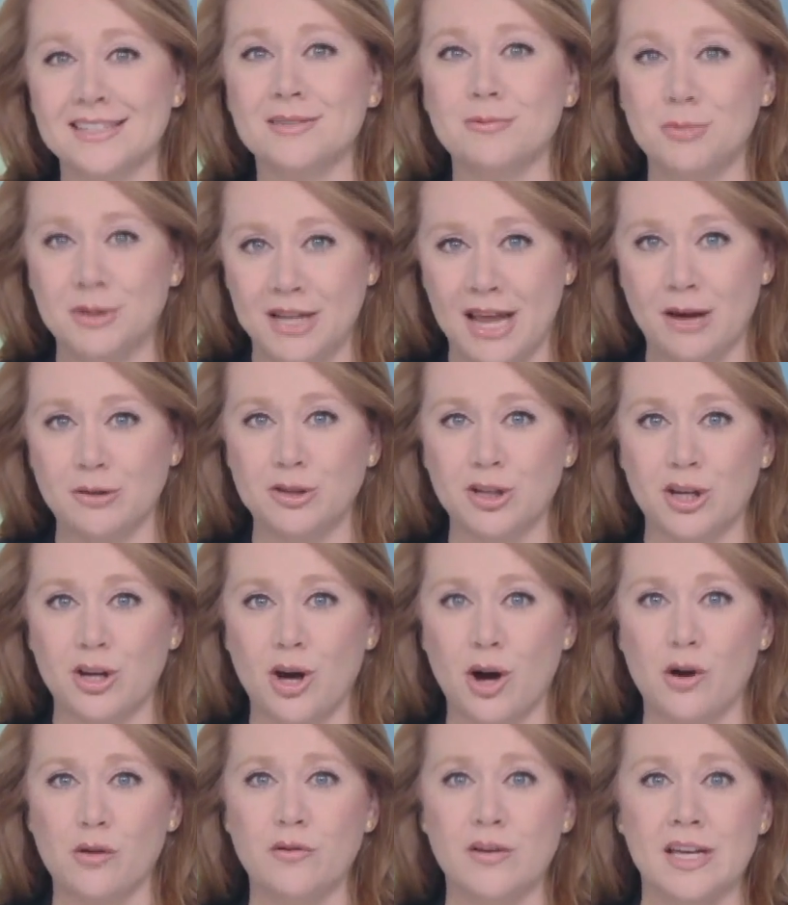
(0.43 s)
Well, now to
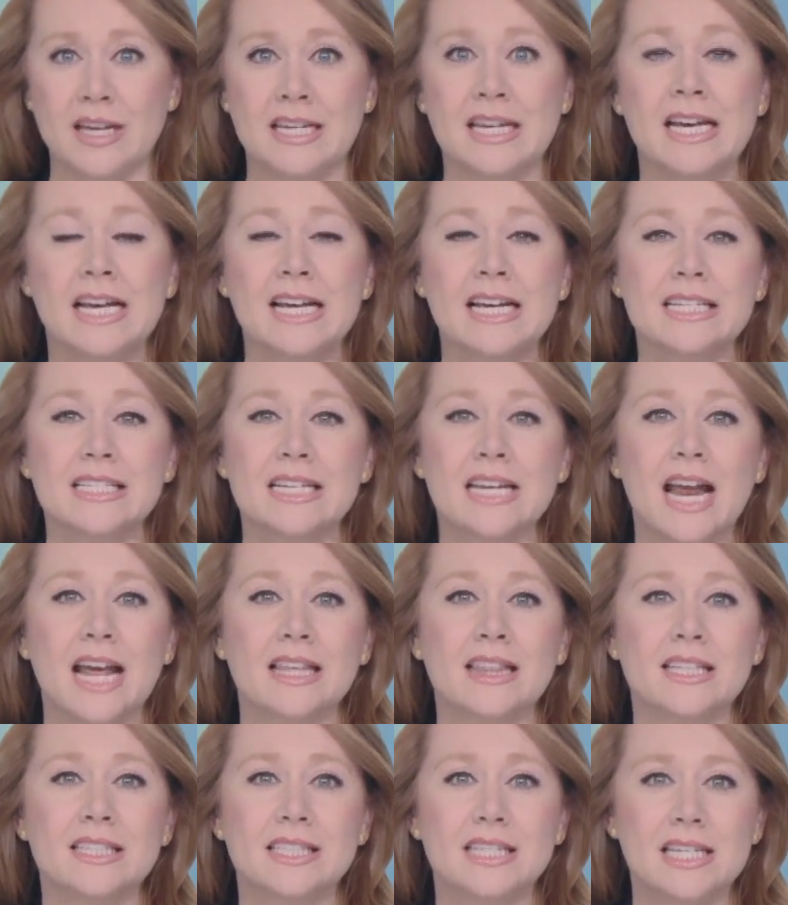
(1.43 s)
COVID.
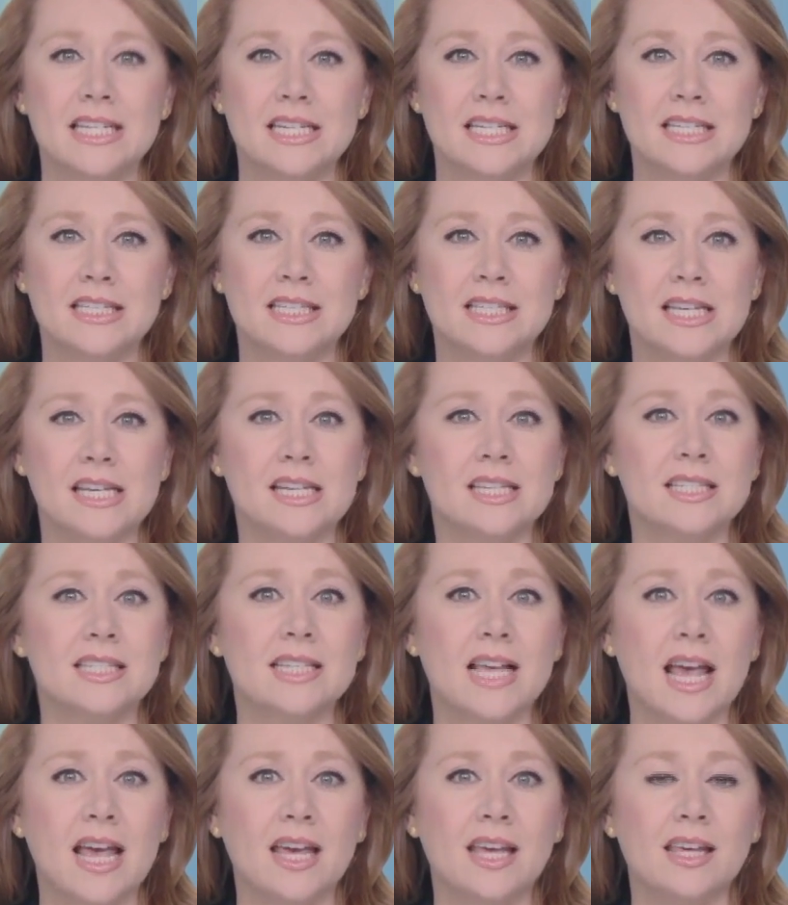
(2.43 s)
Tonight, the CDC is
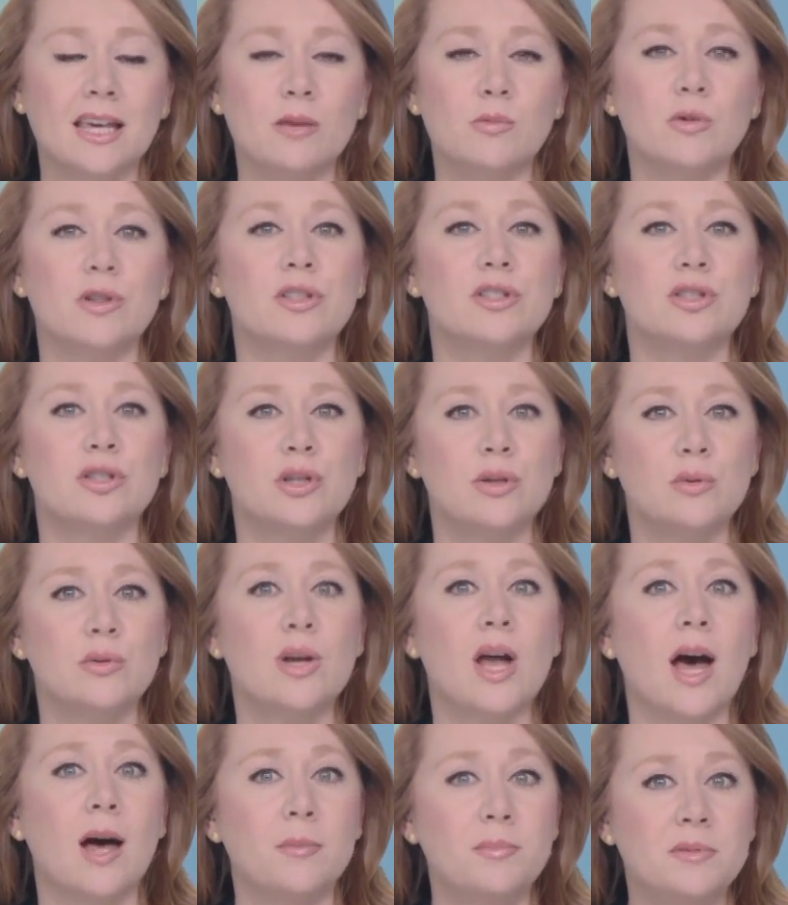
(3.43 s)
saying it will
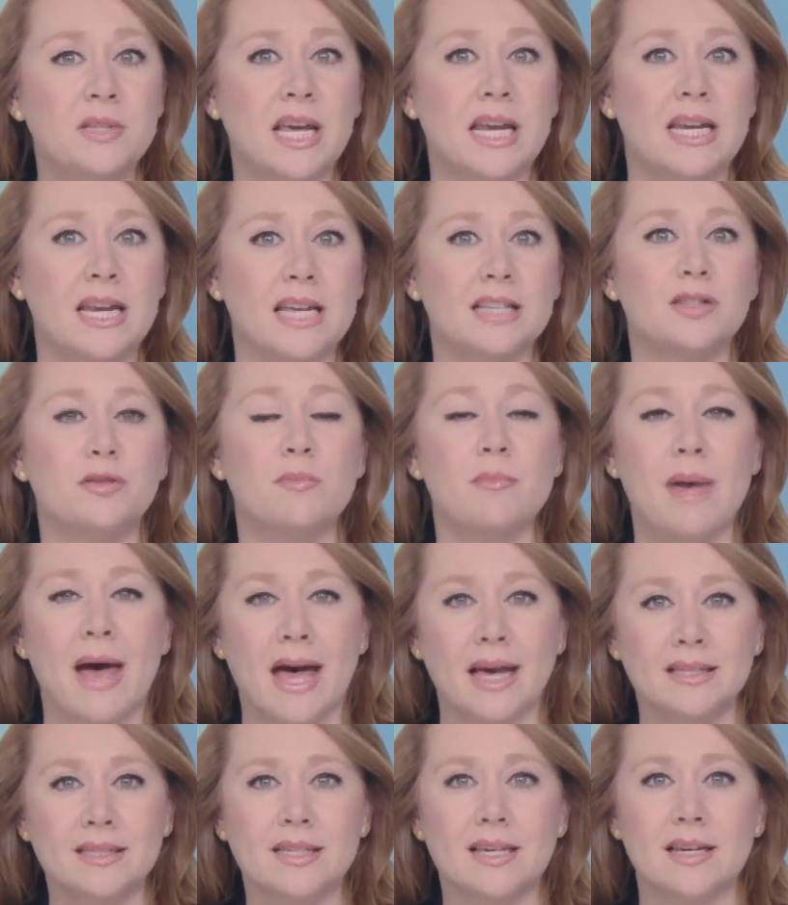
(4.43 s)
soon update its
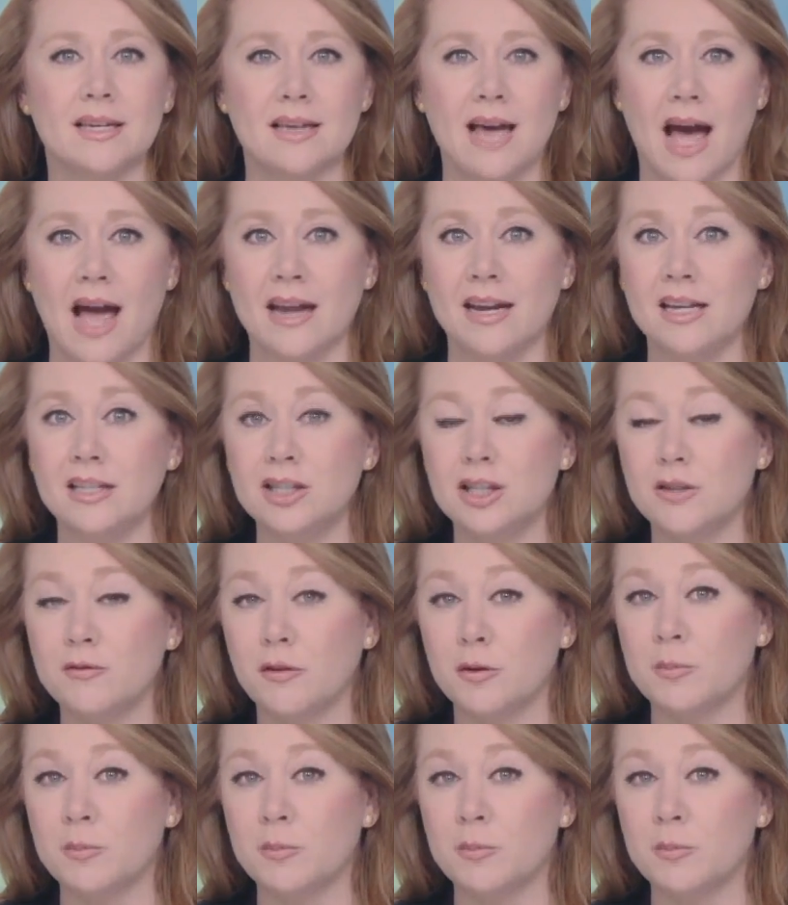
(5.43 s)
mask guidance for